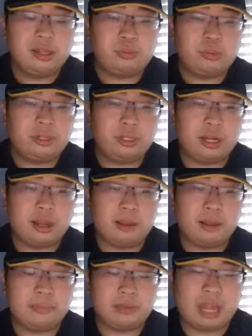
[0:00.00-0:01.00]

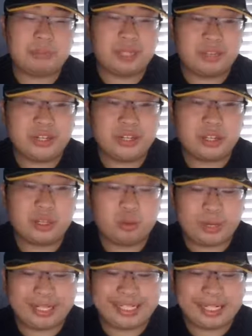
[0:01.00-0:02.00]
I'm giving us a
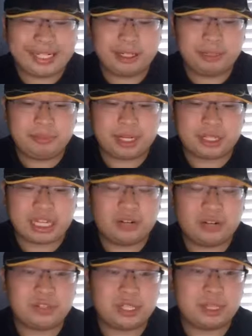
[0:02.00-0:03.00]
win here because I
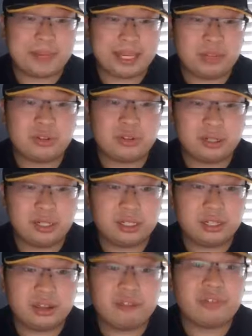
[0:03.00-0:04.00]
don't think the Bengals are good
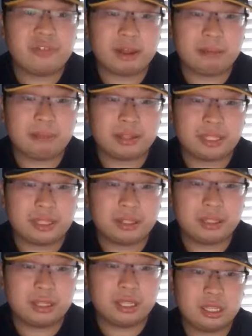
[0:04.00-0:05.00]
enough. I
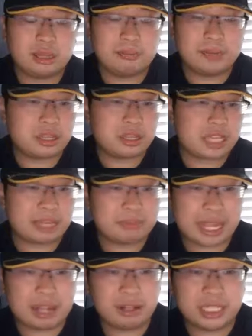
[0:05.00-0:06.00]
think it's going to be the same
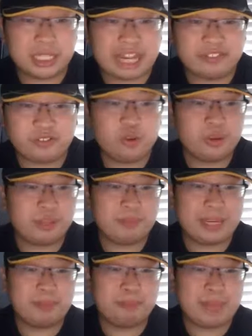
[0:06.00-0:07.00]
talent that have always
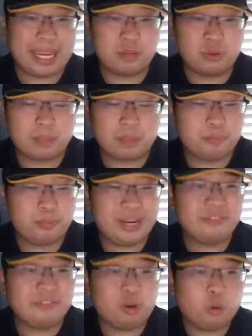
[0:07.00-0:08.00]
beaten Bengals.
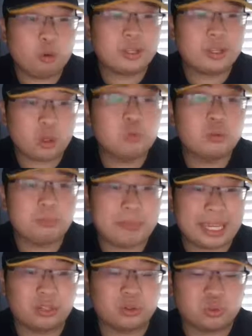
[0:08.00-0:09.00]
We have always owned the
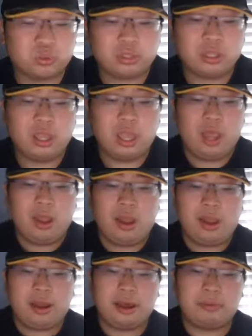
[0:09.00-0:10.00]
Bengals.
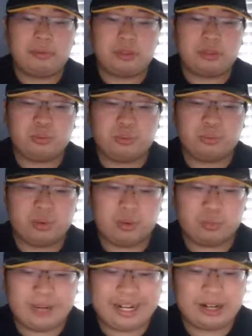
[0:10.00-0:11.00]
So
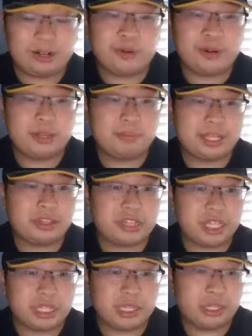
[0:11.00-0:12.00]
we are going to be
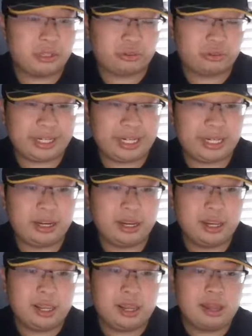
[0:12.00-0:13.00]
6-3
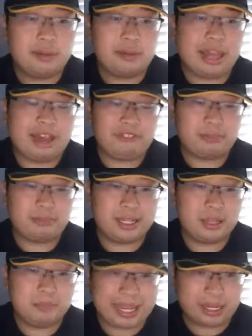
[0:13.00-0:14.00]
after
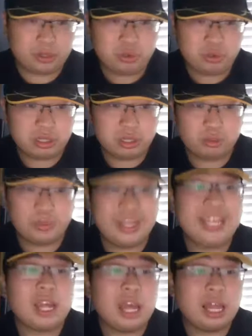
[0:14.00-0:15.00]
beating the Bengals.
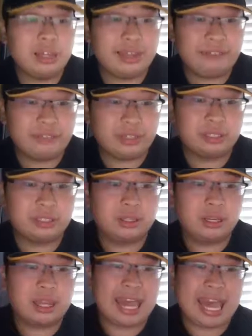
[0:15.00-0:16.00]
Week 11
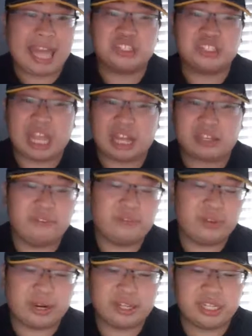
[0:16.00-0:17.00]
at
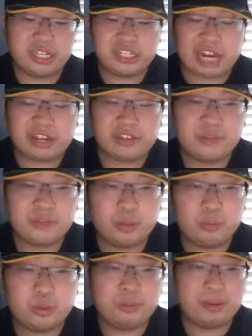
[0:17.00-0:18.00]
Jacksonville. I think
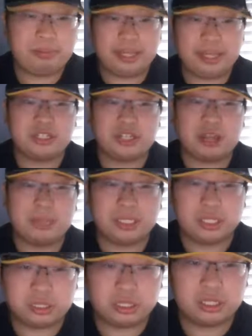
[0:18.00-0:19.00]
Jacksonville will be playing to
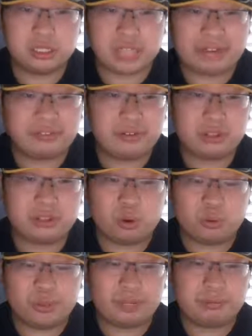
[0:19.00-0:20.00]
competition. Jacksonville is
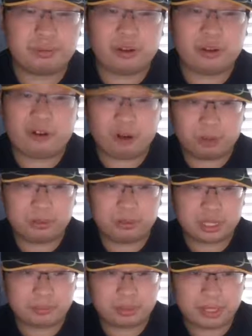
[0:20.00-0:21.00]
always a hard
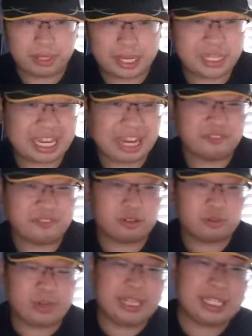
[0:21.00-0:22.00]
place to play. They have a
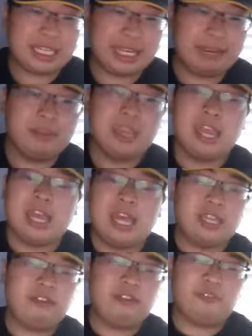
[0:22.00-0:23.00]
great team.
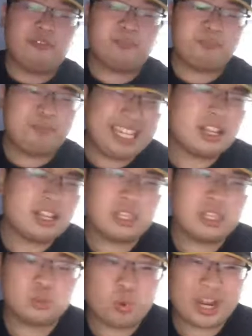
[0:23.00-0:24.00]
They have beaten
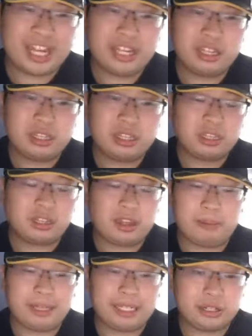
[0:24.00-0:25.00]
us twice a
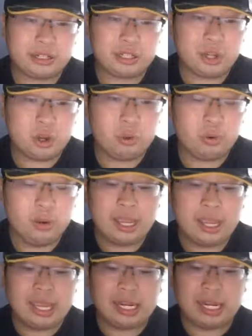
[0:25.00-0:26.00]
couple years ago,
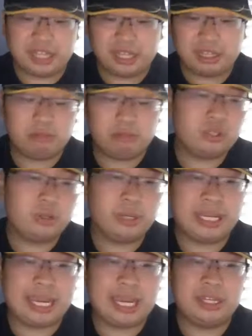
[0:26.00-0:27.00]
and I think they will do it
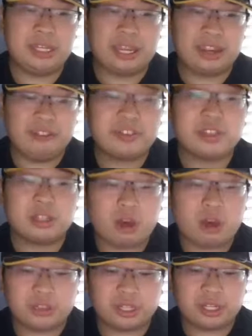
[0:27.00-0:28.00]
again. They give us a
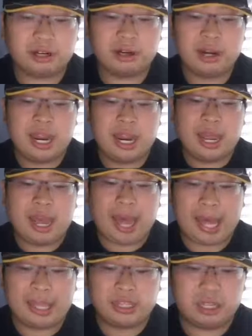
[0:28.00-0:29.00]
loss here.
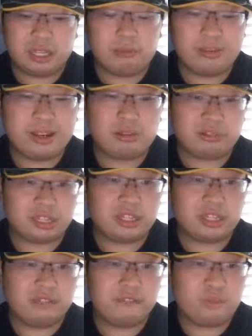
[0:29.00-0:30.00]
I think we go
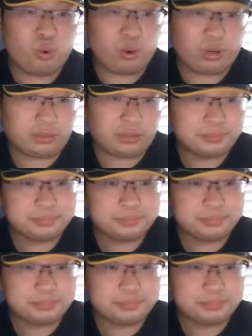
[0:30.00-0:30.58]
6-4.